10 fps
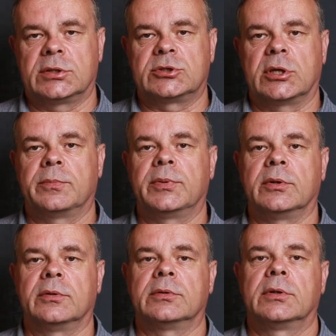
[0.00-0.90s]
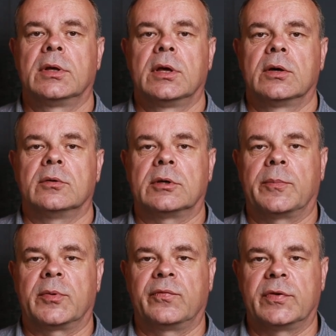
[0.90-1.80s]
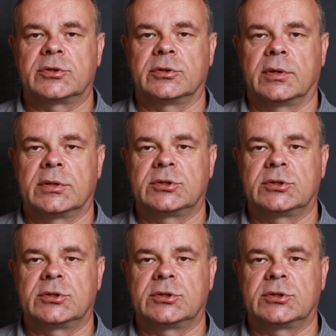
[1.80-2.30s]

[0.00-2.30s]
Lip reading: a champion, or a professional